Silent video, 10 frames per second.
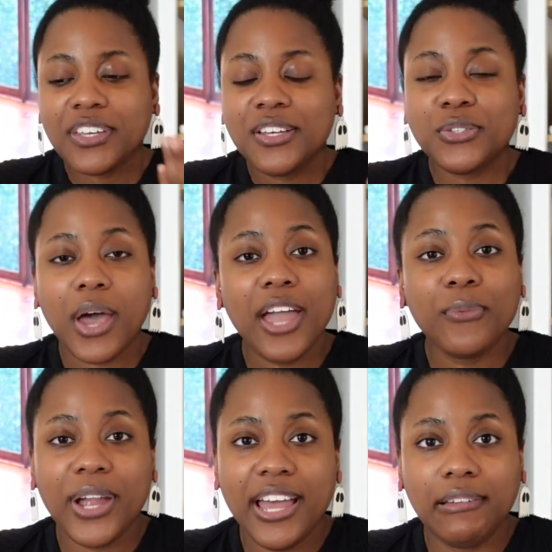So I
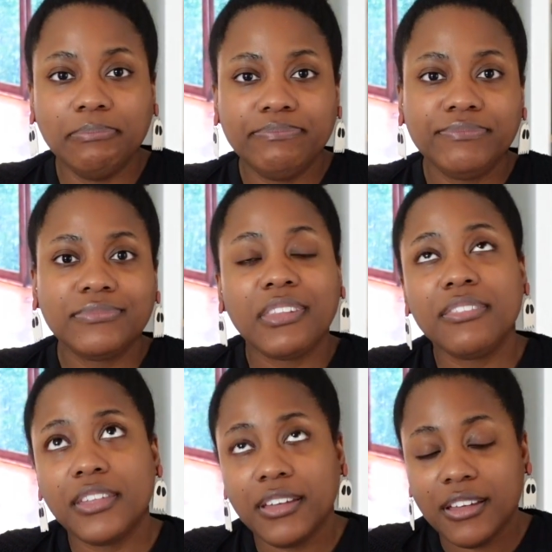read
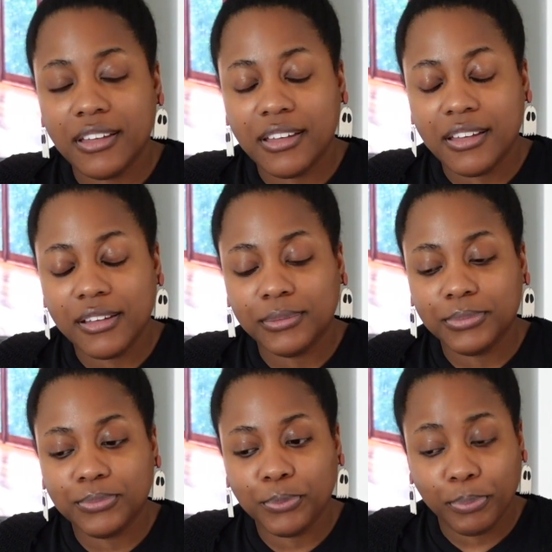the
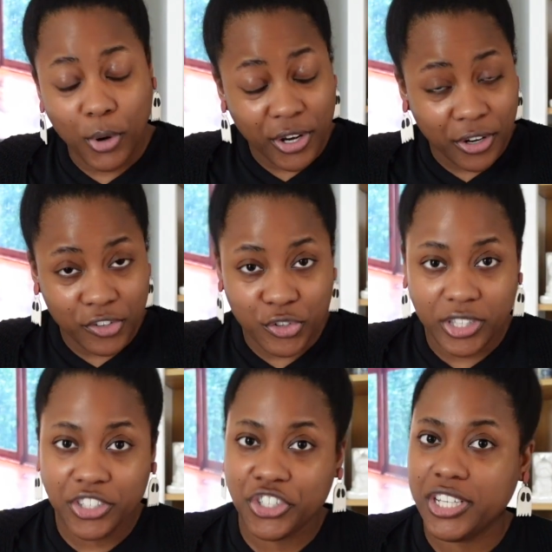Broken Earth
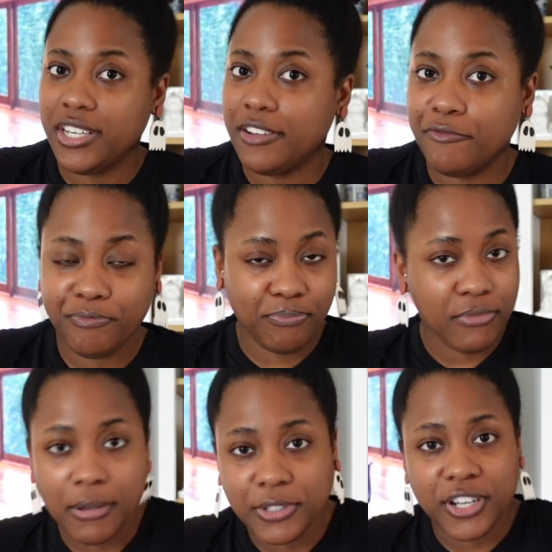trilogy. I've
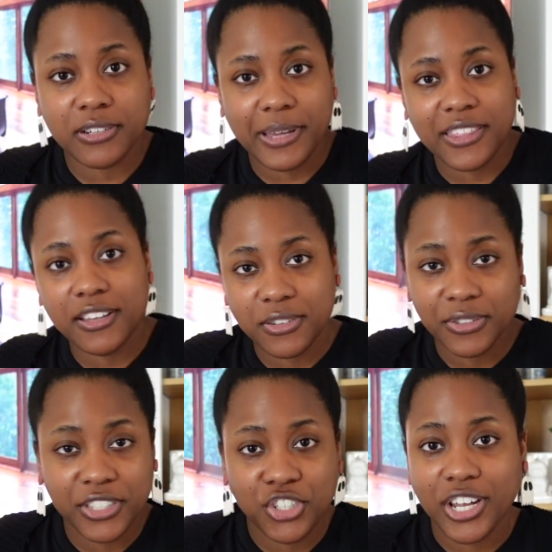probably talked about this on
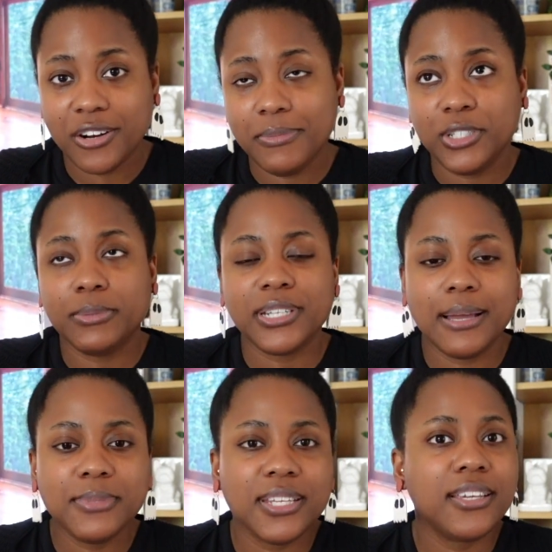this channel multiple
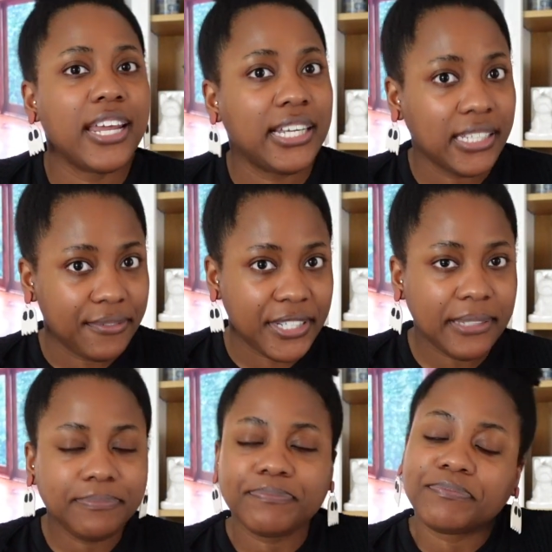times, and I loved
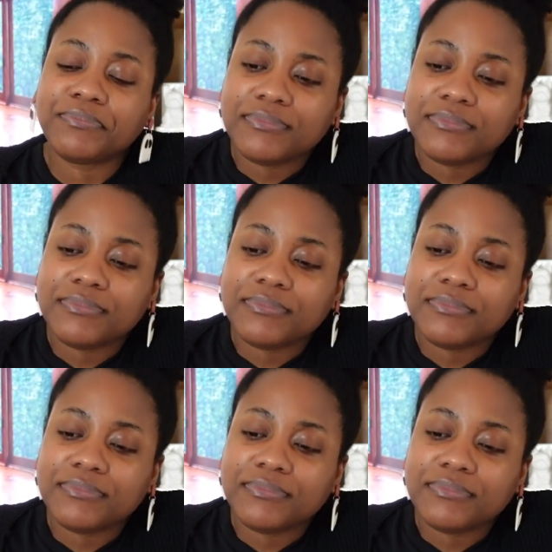it.